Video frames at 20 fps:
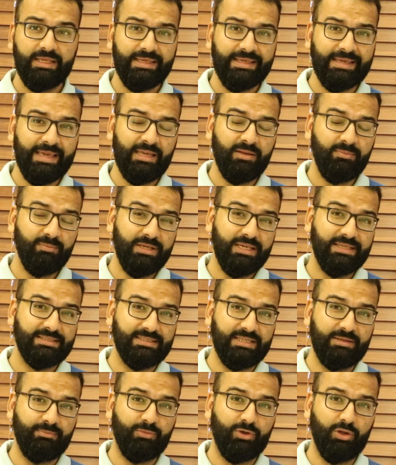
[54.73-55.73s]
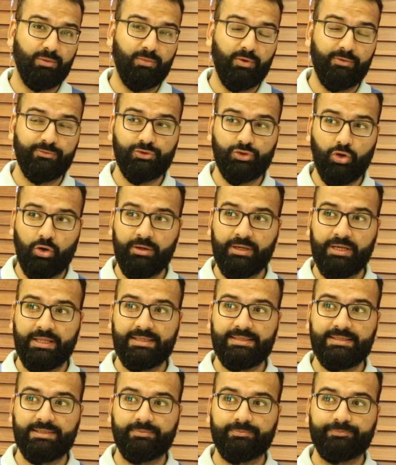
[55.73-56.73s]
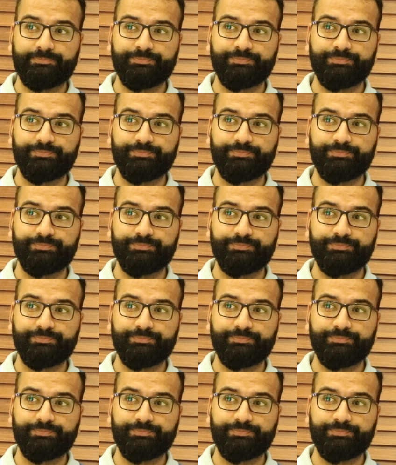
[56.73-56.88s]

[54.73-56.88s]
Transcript: can be a symptom of jaundice,